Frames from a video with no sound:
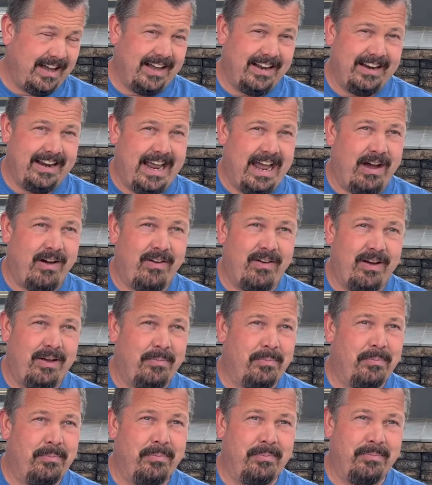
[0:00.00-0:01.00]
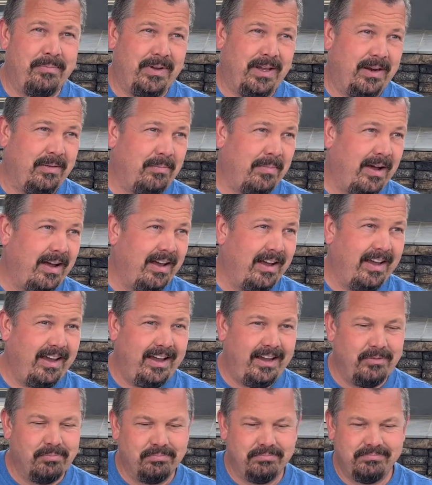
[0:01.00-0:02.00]
Now I'm in
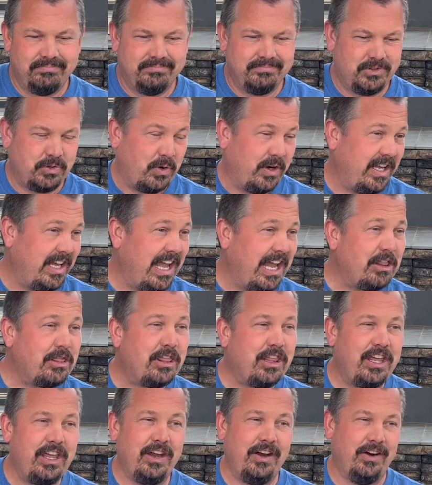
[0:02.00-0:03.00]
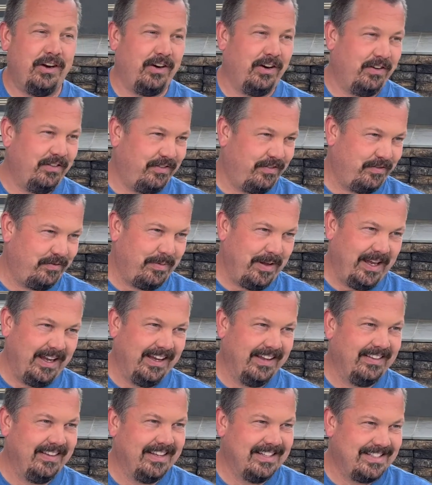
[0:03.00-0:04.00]
my 28th year of being
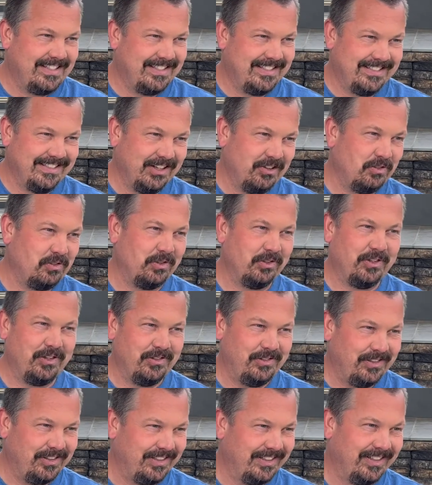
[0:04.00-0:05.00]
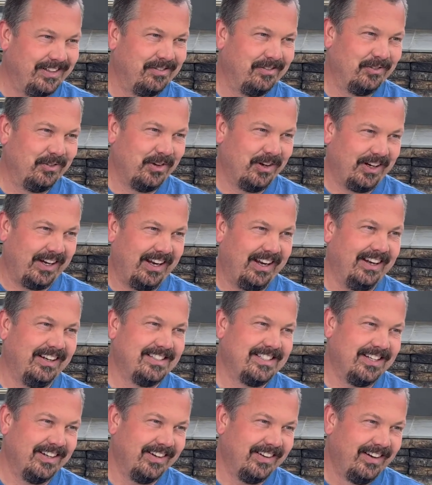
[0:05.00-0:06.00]
in this local union and working,
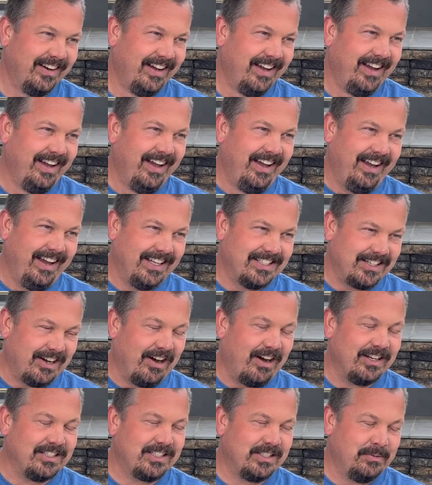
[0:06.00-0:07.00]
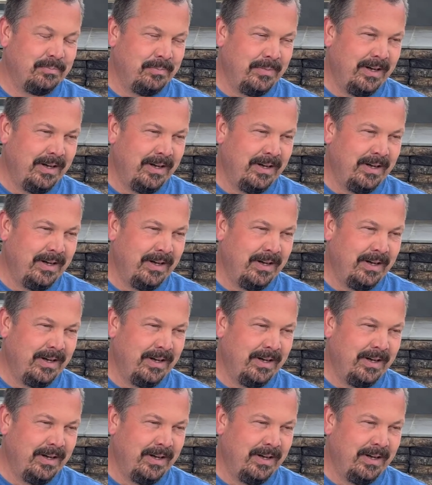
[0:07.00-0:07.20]
so it's awesome.